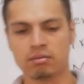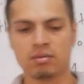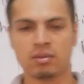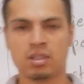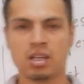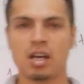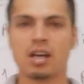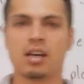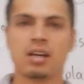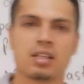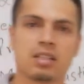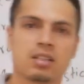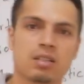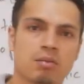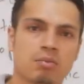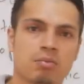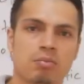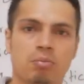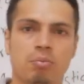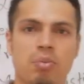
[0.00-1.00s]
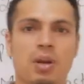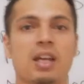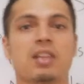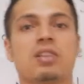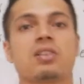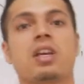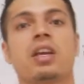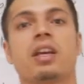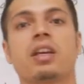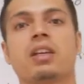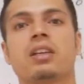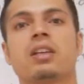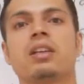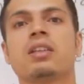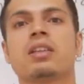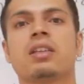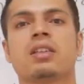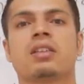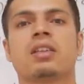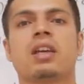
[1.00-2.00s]
glass, plastic,
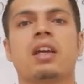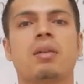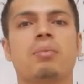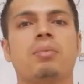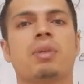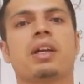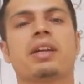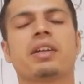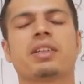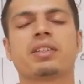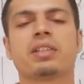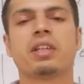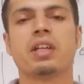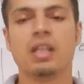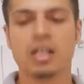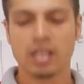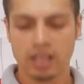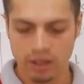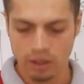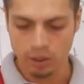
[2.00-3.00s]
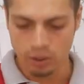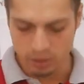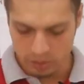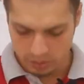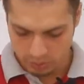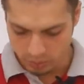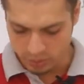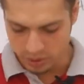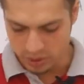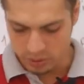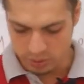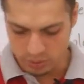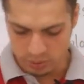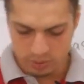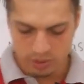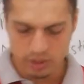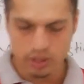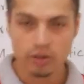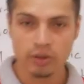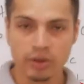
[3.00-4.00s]
ceramics, clothes we
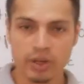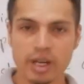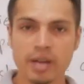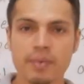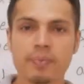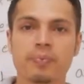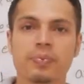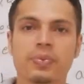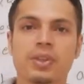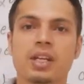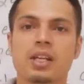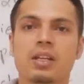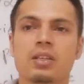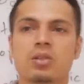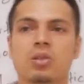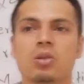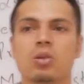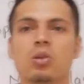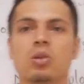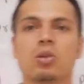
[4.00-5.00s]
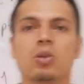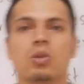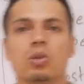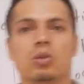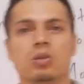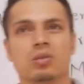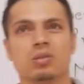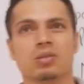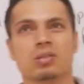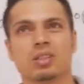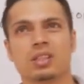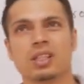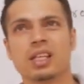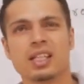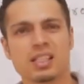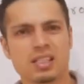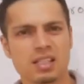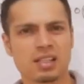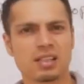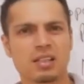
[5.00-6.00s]
use. Okay, so
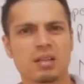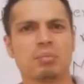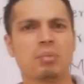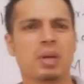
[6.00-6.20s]
these are the